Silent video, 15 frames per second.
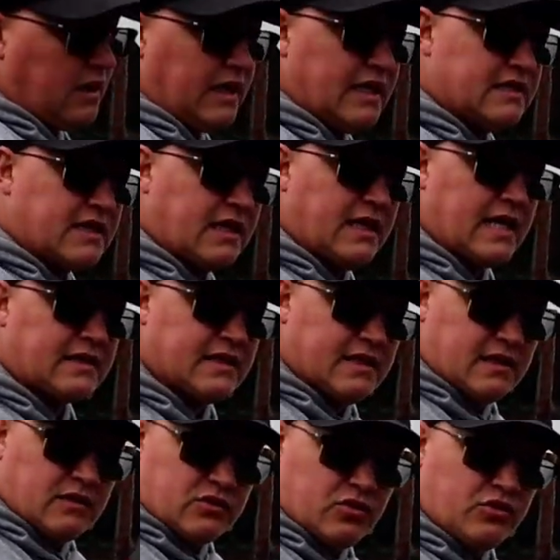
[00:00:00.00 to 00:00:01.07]
gets connected
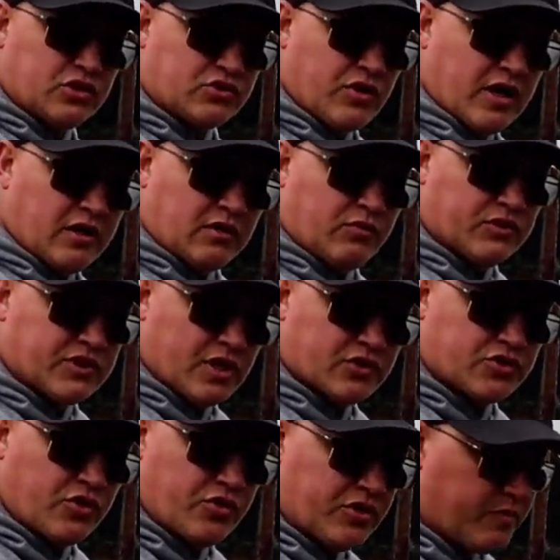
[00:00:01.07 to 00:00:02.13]
to the trailer, which I'll
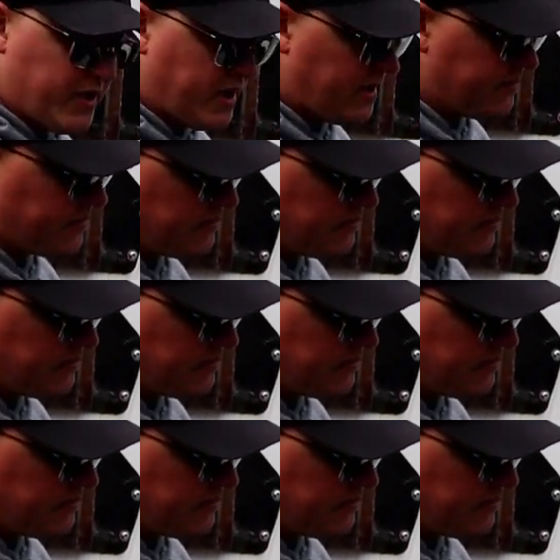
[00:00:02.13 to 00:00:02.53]
show you in a minute.